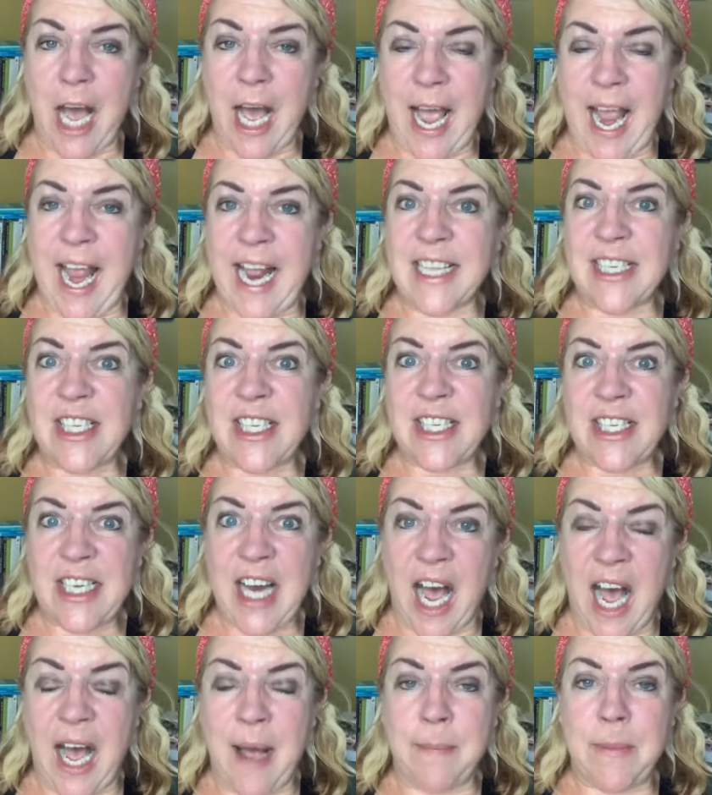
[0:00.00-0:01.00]
And
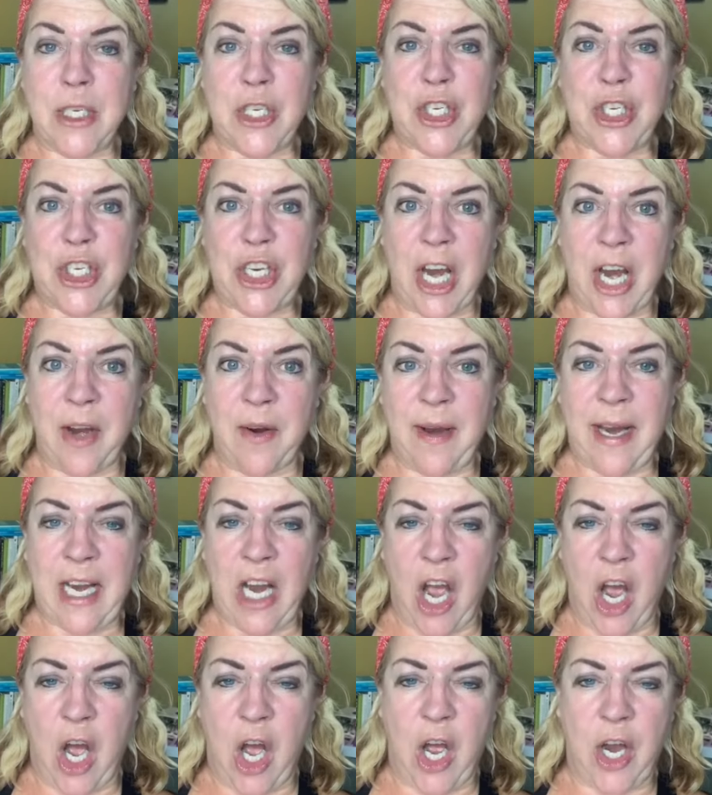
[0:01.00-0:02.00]
stop sharing
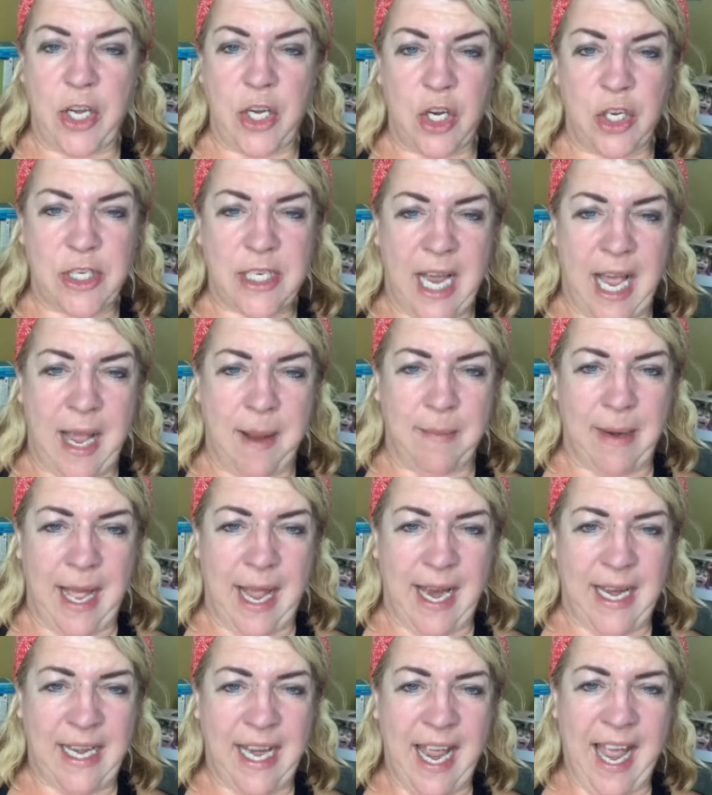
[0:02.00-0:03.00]
on your
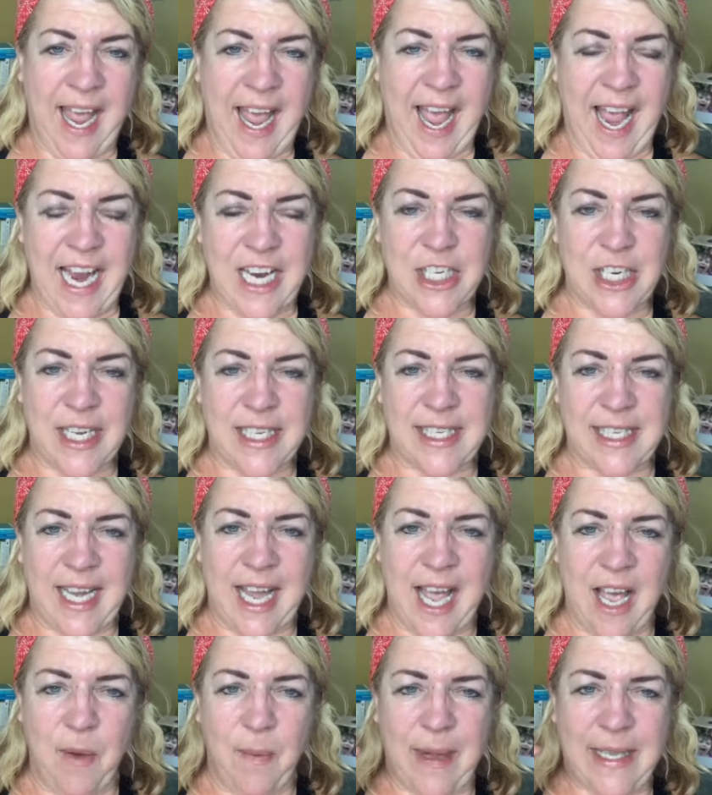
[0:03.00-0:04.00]
timeline. Hey, Jessica,
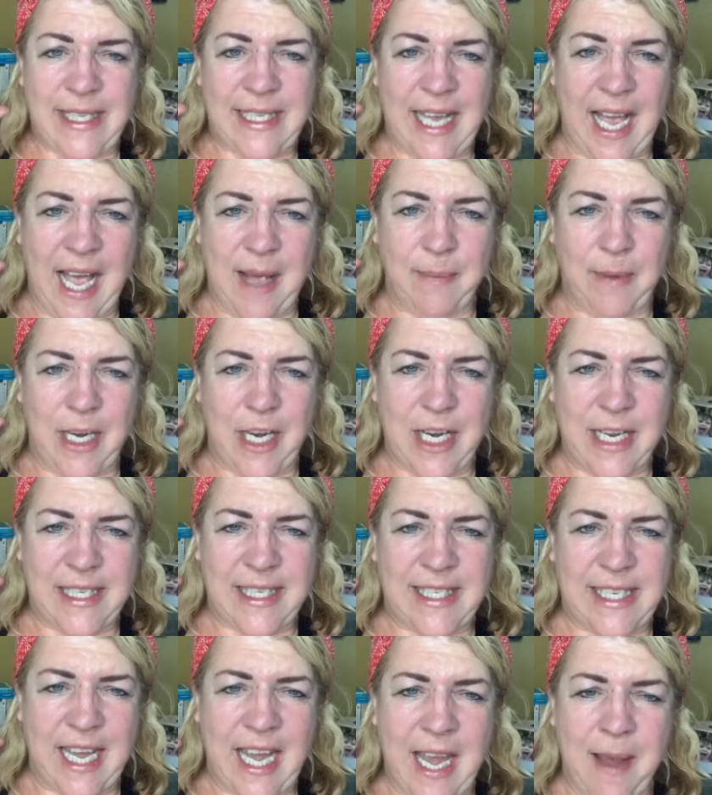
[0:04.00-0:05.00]
what's up? Good to
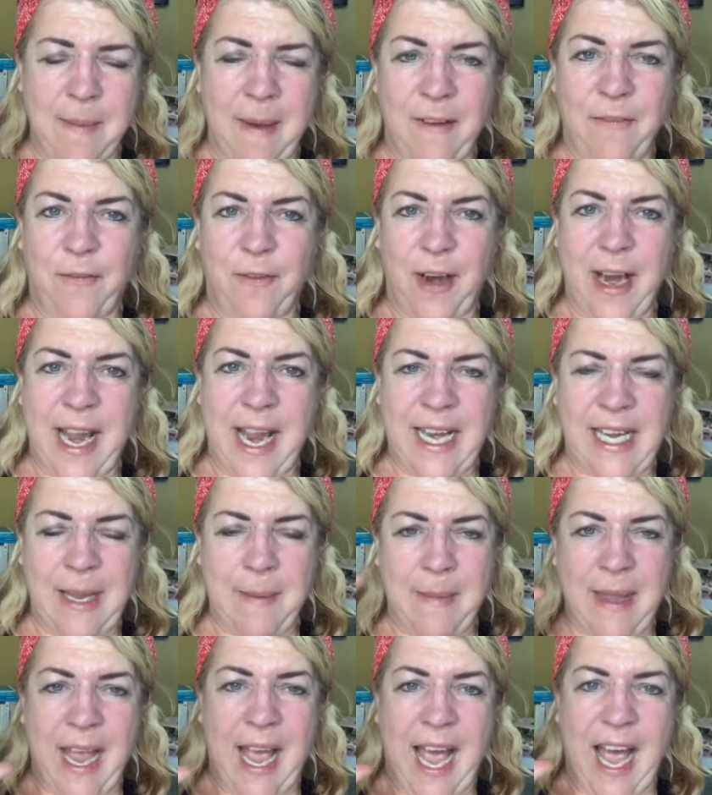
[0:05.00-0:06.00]
see you, my friend.
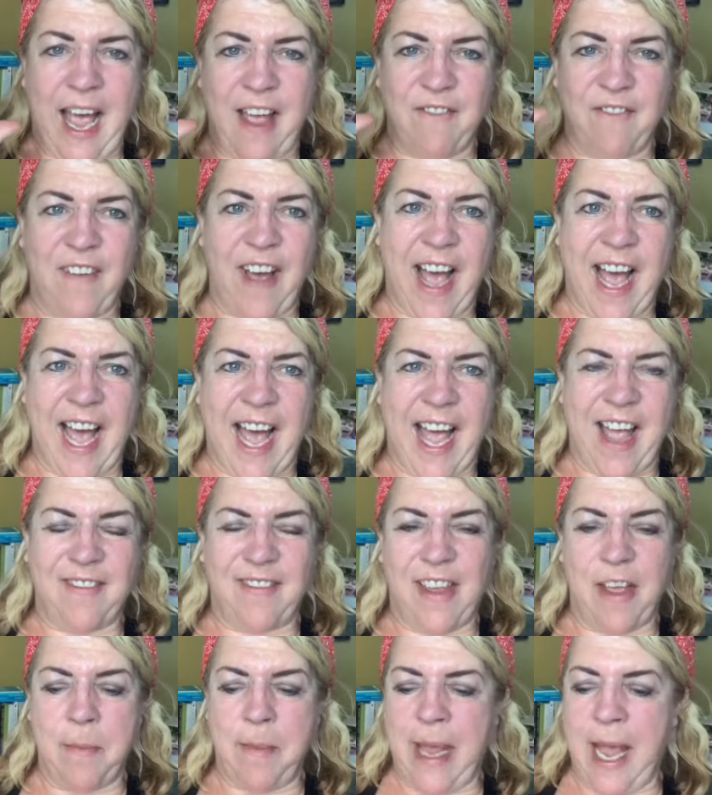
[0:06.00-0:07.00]
Give me a high
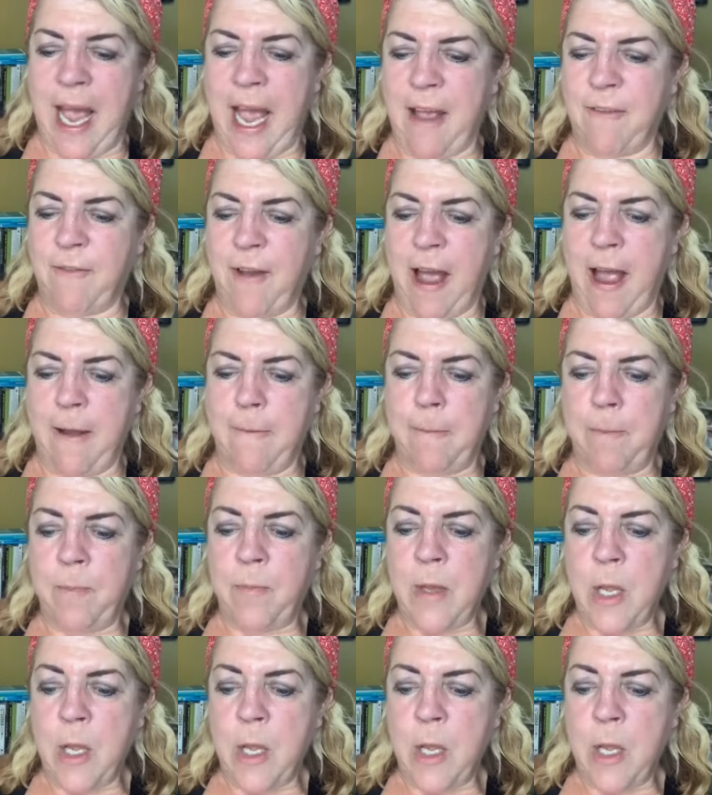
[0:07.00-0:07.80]
five. Give me a high five.